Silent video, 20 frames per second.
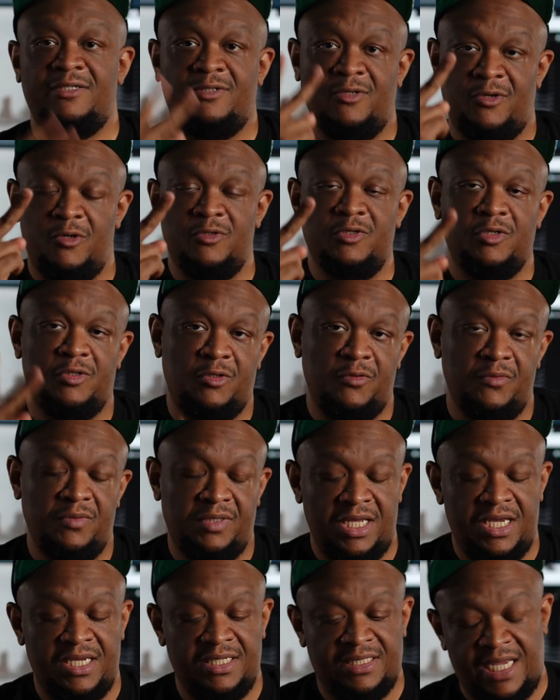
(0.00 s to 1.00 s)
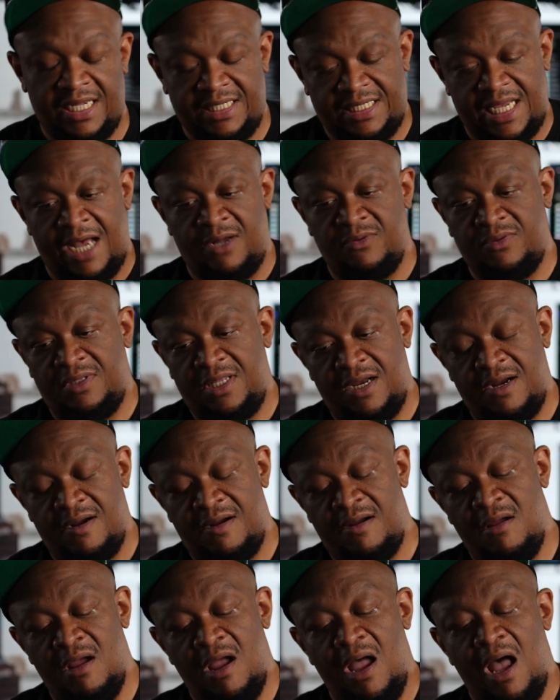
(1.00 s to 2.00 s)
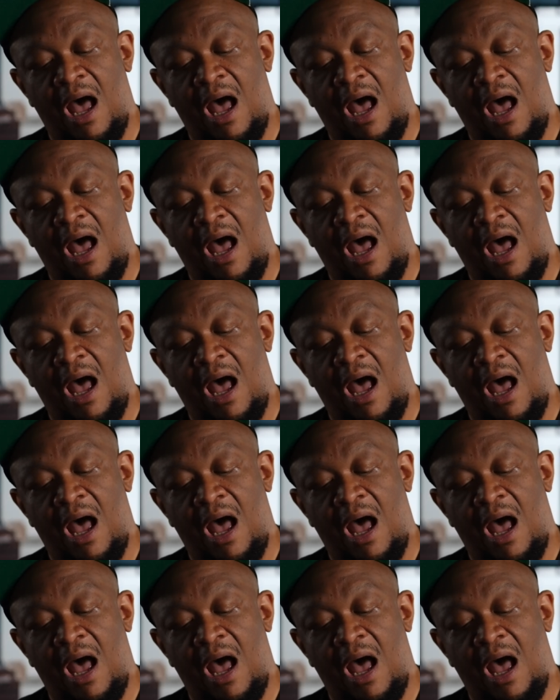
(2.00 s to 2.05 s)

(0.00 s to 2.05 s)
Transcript: So those are 2 things that's out there.